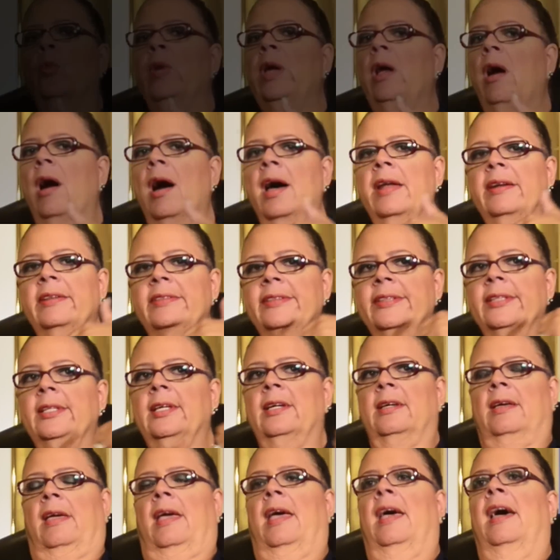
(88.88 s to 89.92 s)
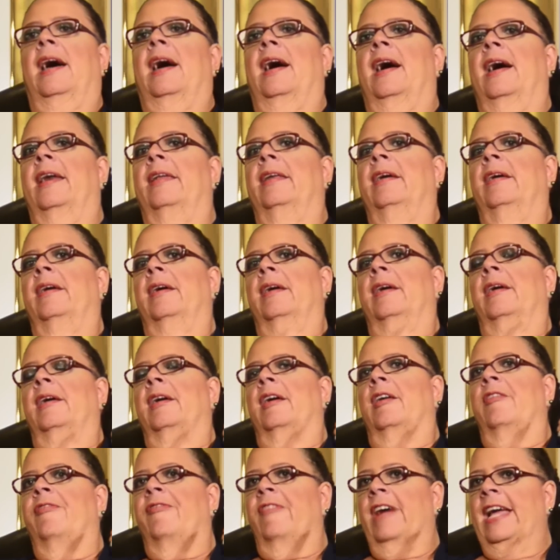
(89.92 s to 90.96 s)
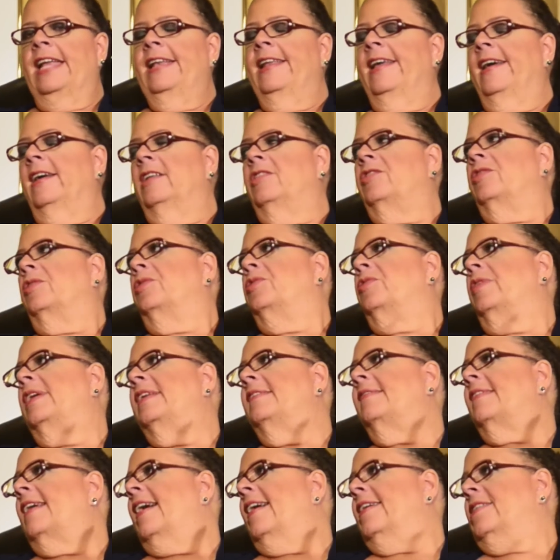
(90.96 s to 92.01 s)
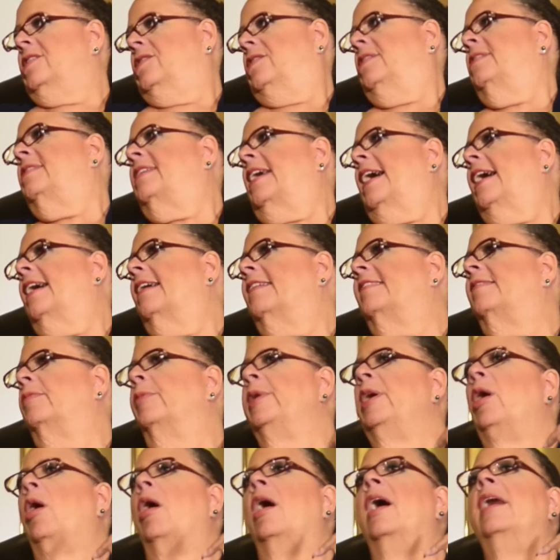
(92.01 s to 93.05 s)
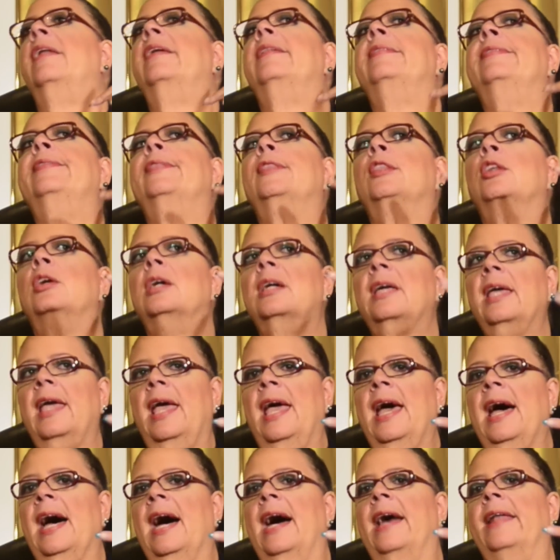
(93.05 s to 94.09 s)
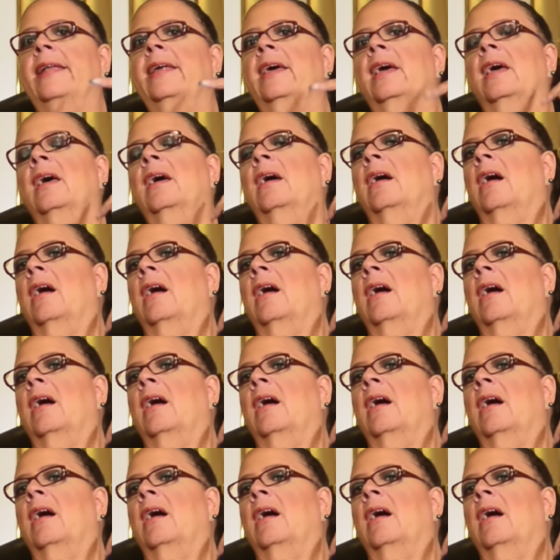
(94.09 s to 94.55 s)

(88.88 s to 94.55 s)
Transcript: We ought to look at a financial transaction tax. We ought to look at